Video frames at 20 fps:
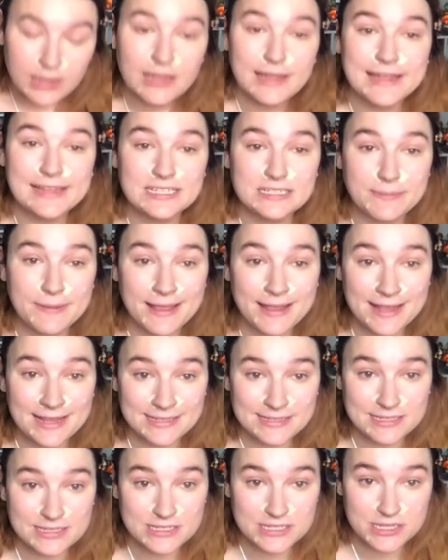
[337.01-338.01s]
Let this be a
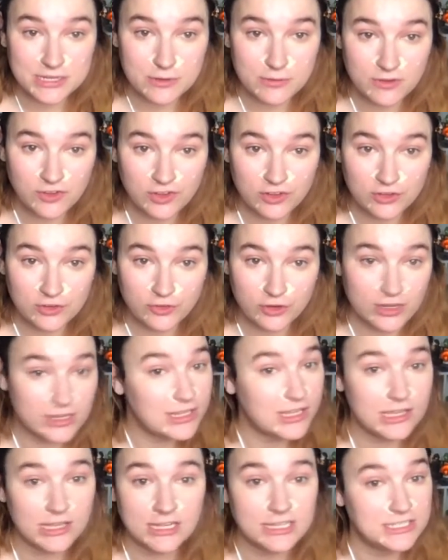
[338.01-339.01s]
lesson to you, children.
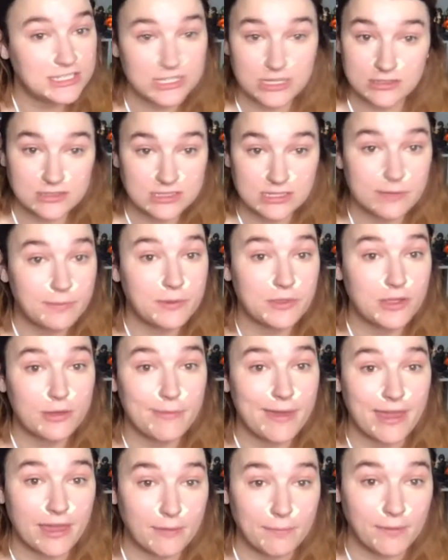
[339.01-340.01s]
Don't sleep with your
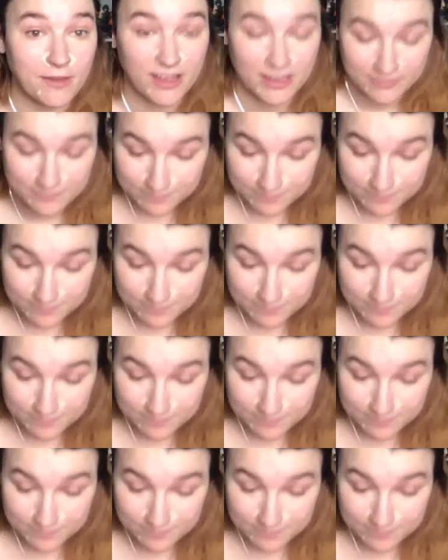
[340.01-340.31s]
makeup on.